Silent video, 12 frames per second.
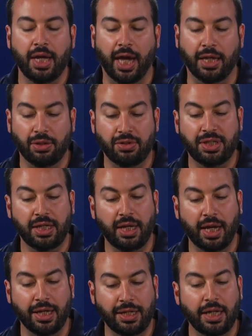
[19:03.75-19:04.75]
And you'll see
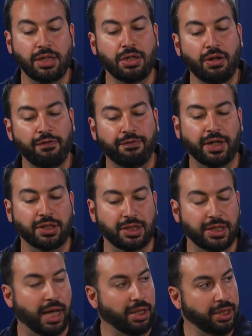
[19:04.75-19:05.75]
additional
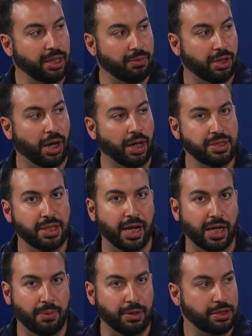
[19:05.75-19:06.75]
functionality in regards to
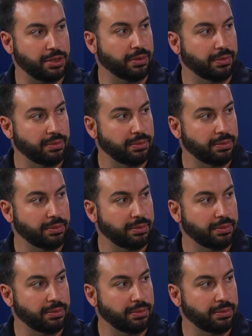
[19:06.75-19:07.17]
that coming soon.